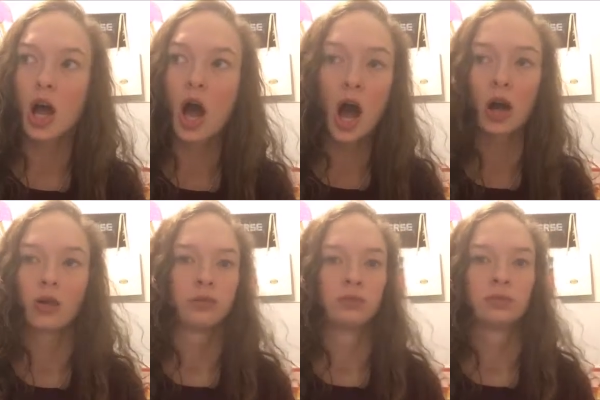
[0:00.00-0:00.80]

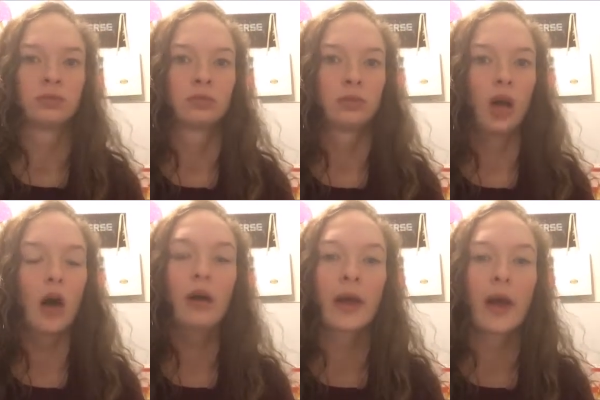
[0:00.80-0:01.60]
oh,
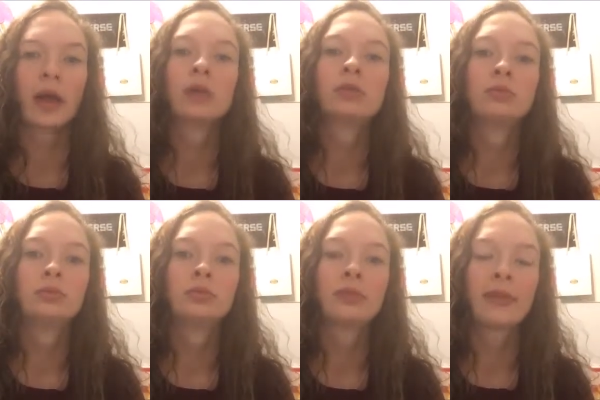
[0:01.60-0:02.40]
okay,
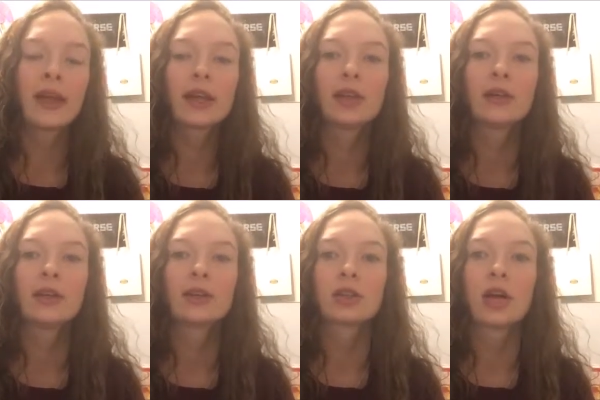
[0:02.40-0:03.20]
thank you, and
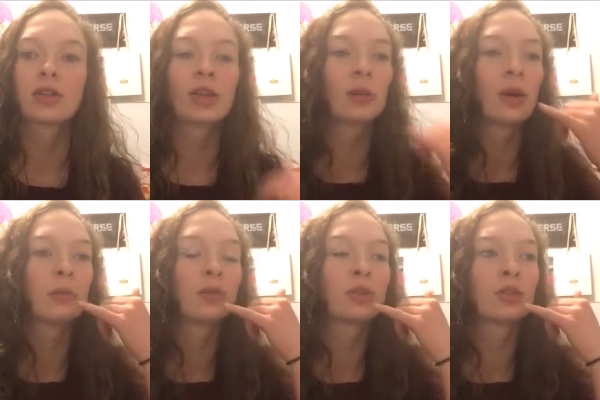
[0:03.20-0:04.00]
he's like, thank you ma'am,
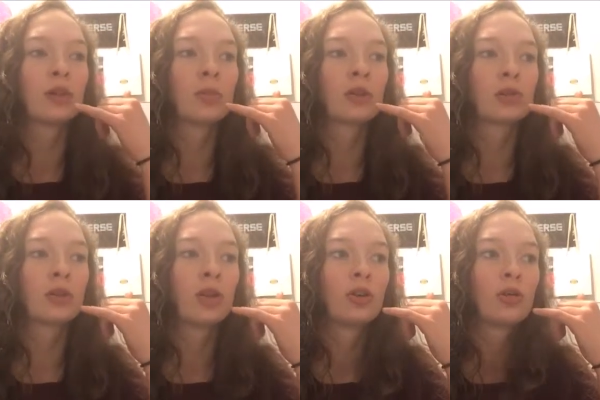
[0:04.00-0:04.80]
please, uh, make sure
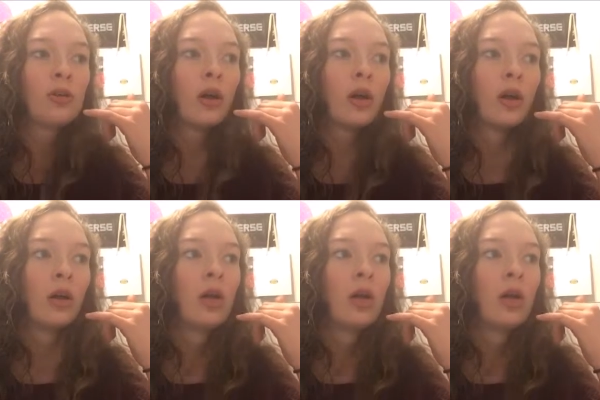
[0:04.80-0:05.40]
that you, uh,